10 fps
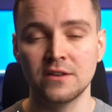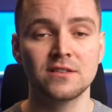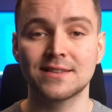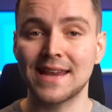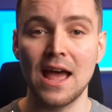
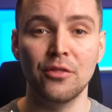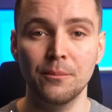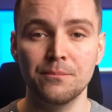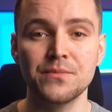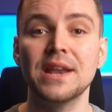scan
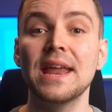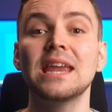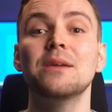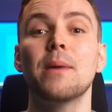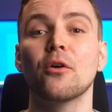them, and
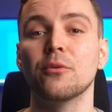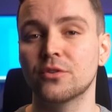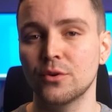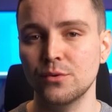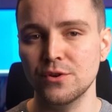email them
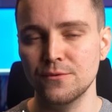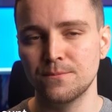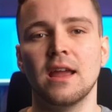to you.